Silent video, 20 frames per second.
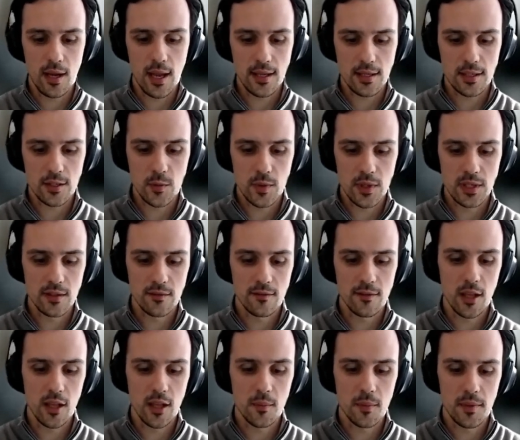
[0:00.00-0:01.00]
as we
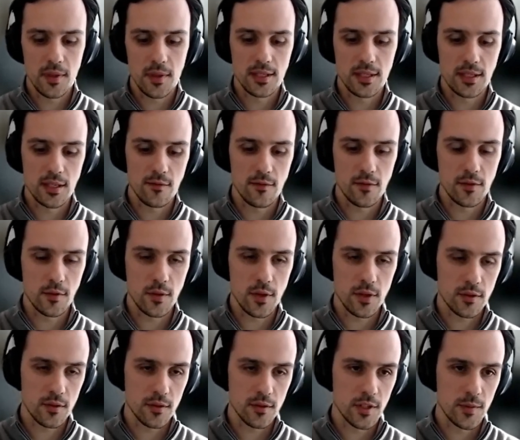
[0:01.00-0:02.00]
develop this
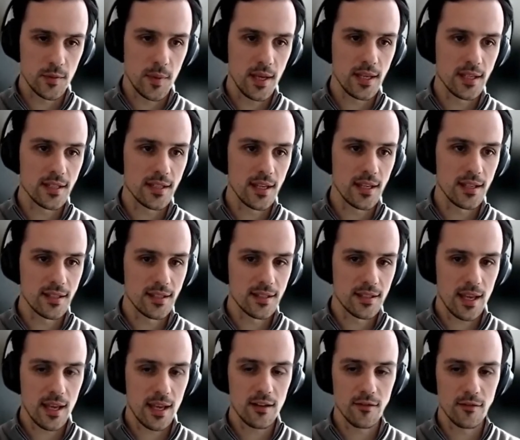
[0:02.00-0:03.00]
infrastructure in space,
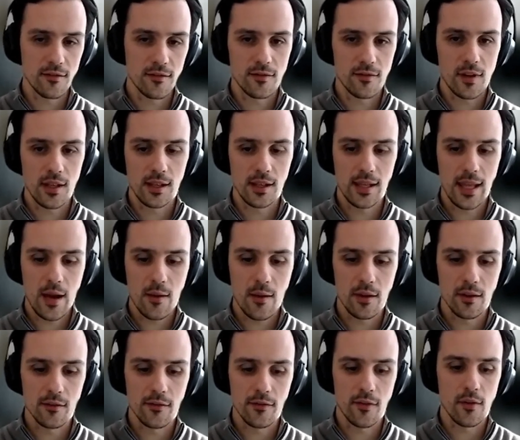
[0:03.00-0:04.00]
it's kind of
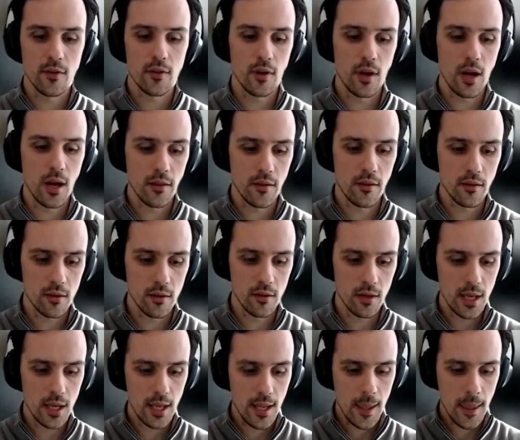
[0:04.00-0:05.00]
allowing for other